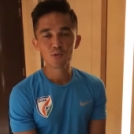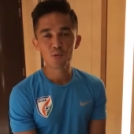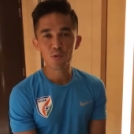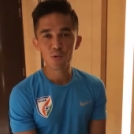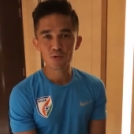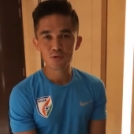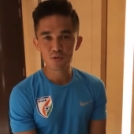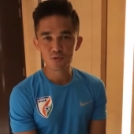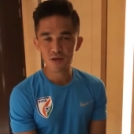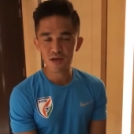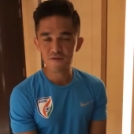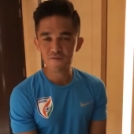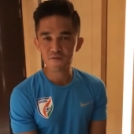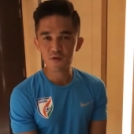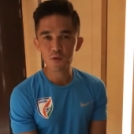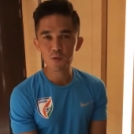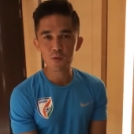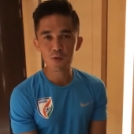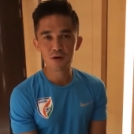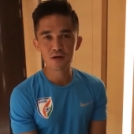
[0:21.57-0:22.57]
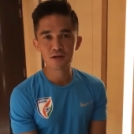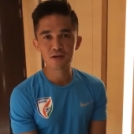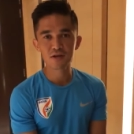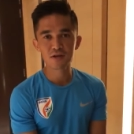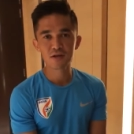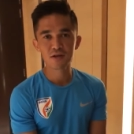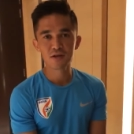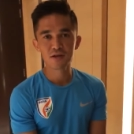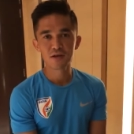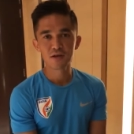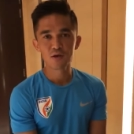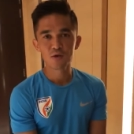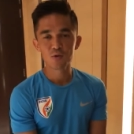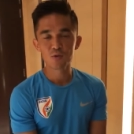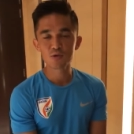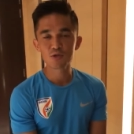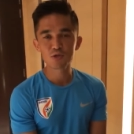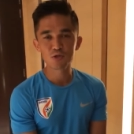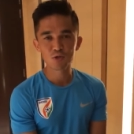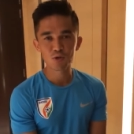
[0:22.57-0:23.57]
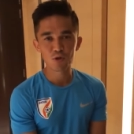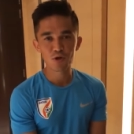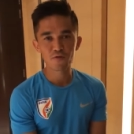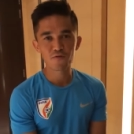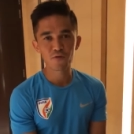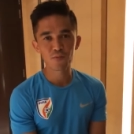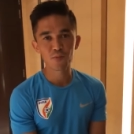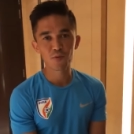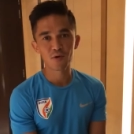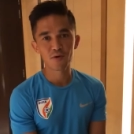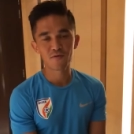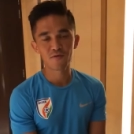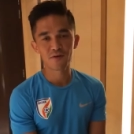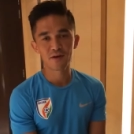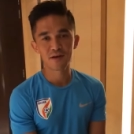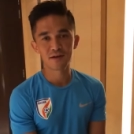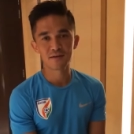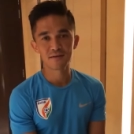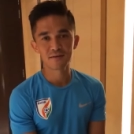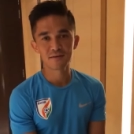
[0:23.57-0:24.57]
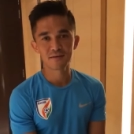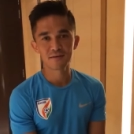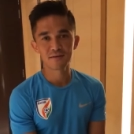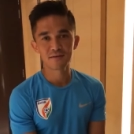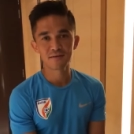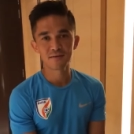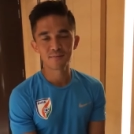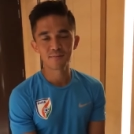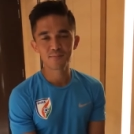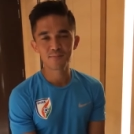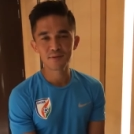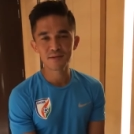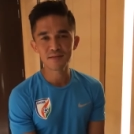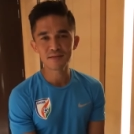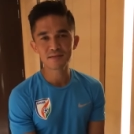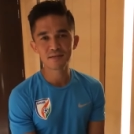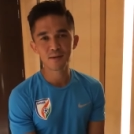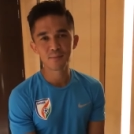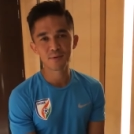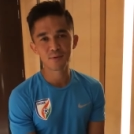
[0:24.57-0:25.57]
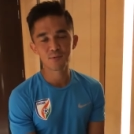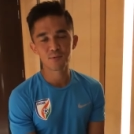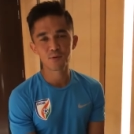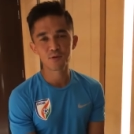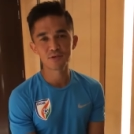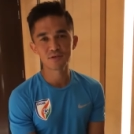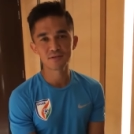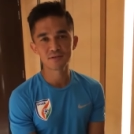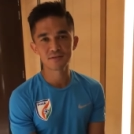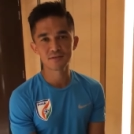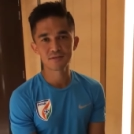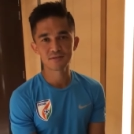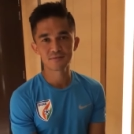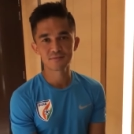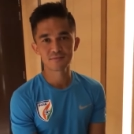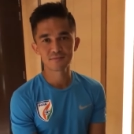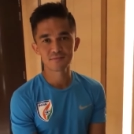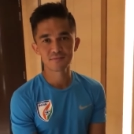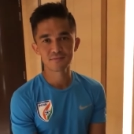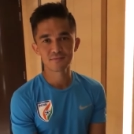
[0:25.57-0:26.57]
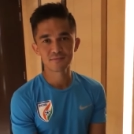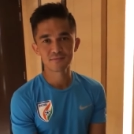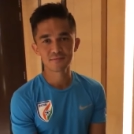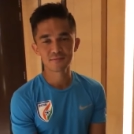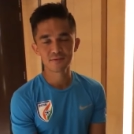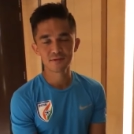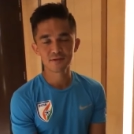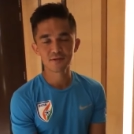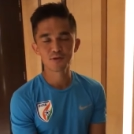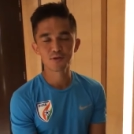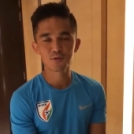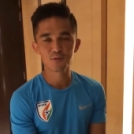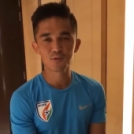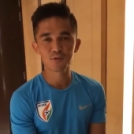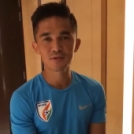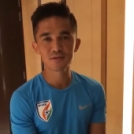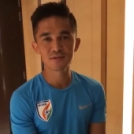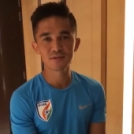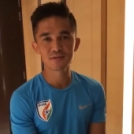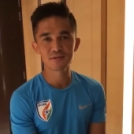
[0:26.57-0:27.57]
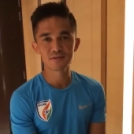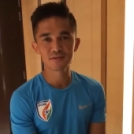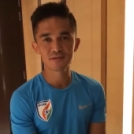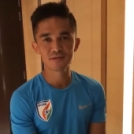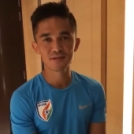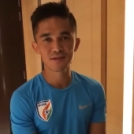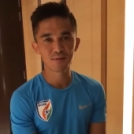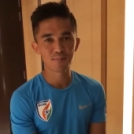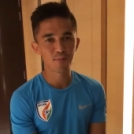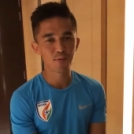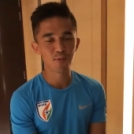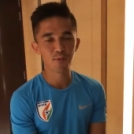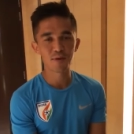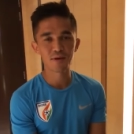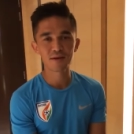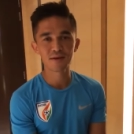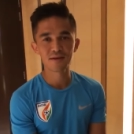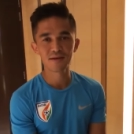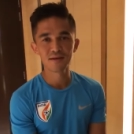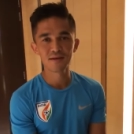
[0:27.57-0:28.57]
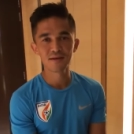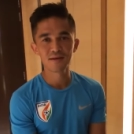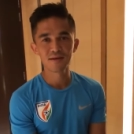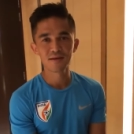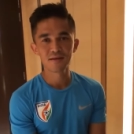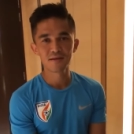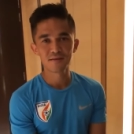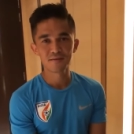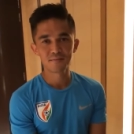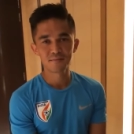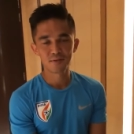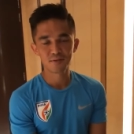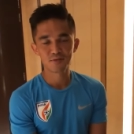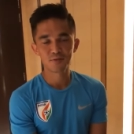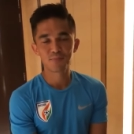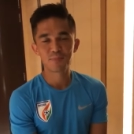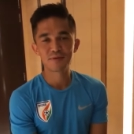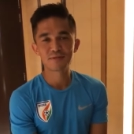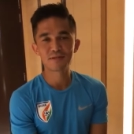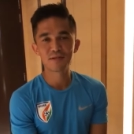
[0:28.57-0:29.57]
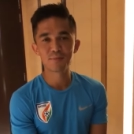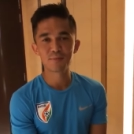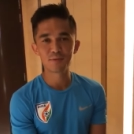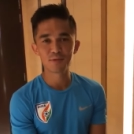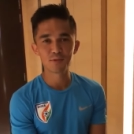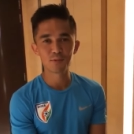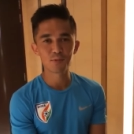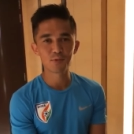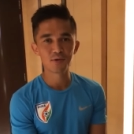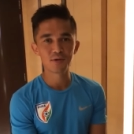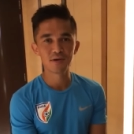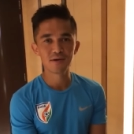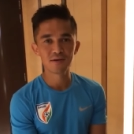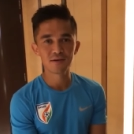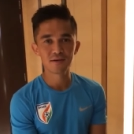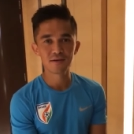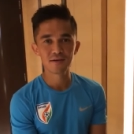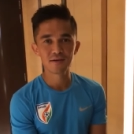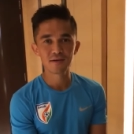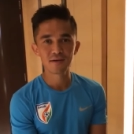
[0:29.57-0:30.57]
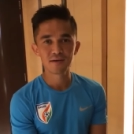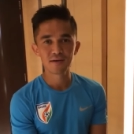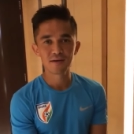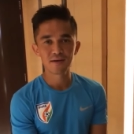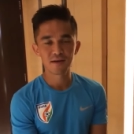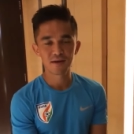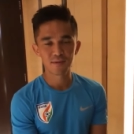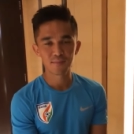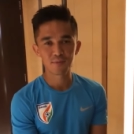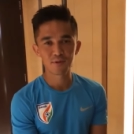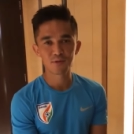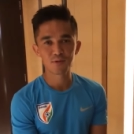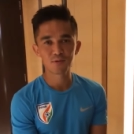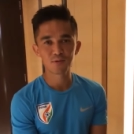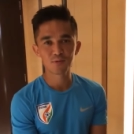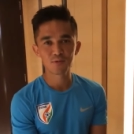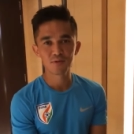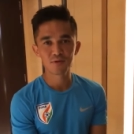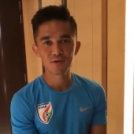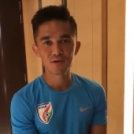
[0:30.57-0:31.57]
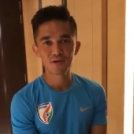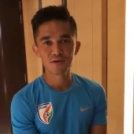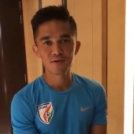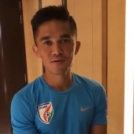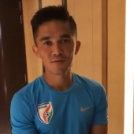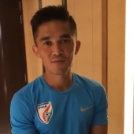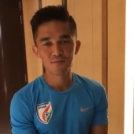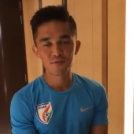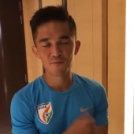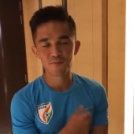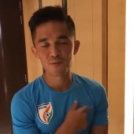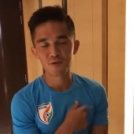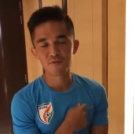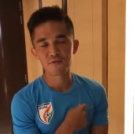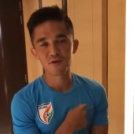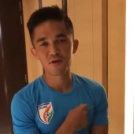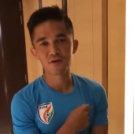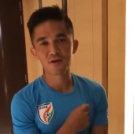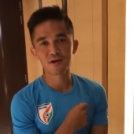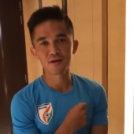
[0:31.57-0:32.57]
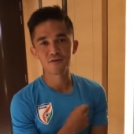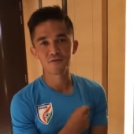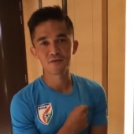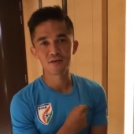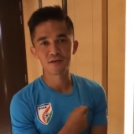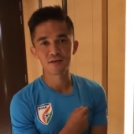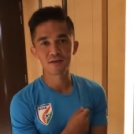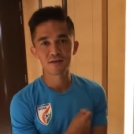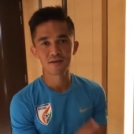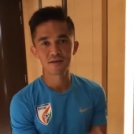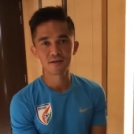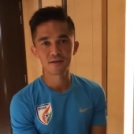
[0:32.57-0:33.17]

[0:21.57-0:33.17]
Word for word: To, to everyone who is not a football fan, please come and watch us. Two reasons. Number one, it's the best game in the world. And number two, we play for our country.